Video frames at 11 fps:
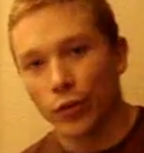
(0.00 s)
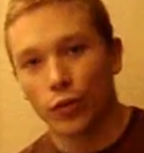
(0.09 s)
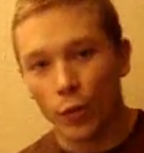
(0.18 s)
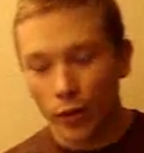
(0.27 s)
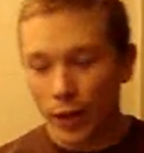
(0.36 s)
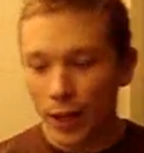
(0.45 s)

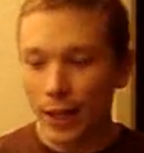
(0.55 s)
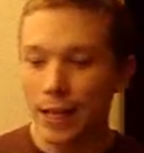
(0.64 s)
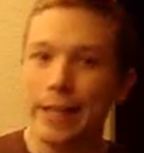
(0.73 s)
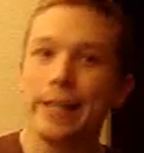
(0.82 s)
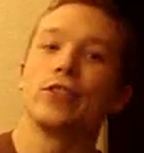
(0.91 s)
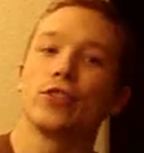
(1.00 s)
So what are you going to
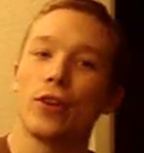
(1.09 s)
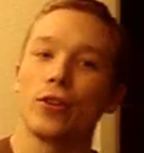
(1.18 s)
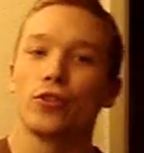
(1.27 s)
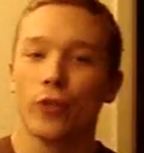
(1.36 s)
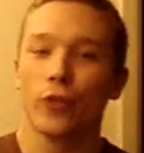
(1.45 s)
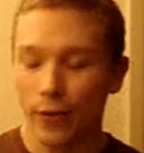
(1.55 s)
need to
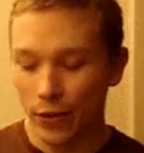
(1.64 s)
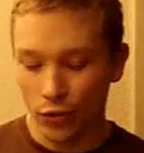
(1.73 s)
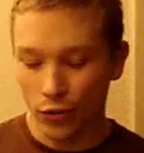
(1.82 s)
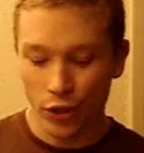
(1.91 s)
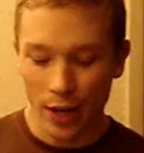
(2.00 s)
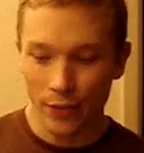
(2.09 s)
start straight
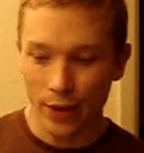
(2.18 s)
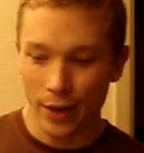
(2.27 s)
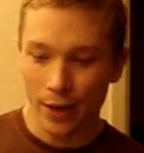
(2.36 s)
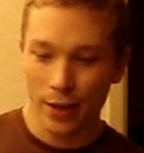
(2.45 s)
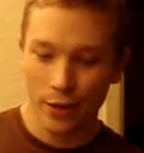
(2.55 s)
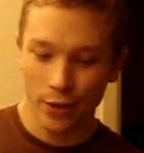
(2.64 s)
razor shaving?
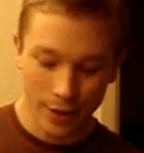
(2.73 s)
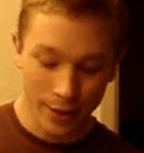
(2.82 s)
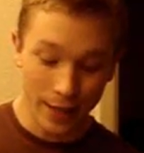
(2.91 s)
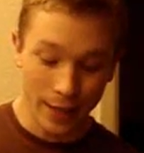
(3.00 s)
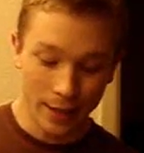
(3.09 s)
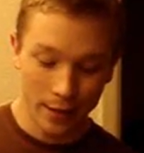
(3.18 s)
You're going to
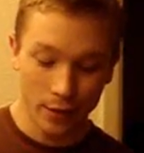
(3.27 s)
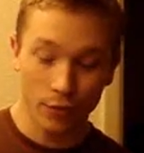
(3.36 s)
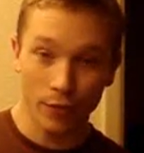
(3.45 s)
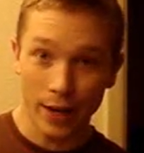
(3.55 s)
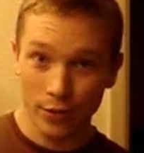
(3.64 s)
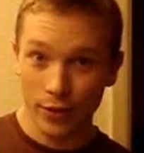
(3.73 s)
need
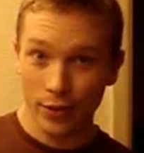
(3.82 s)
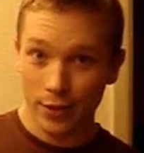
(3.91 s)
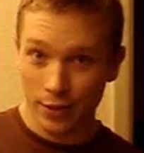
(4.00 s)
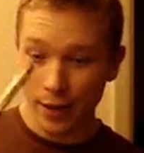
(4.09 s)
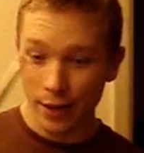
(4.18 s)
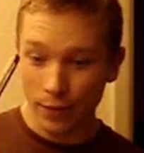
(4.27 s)
the razor
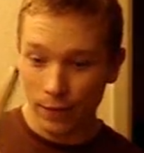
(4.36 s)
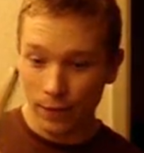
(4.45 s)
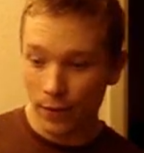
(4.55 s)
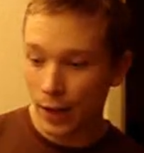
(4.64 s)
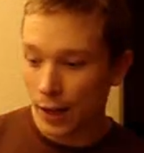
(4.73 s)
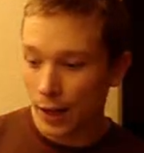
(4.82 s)

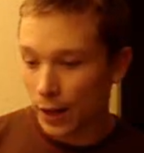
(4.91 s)
itself.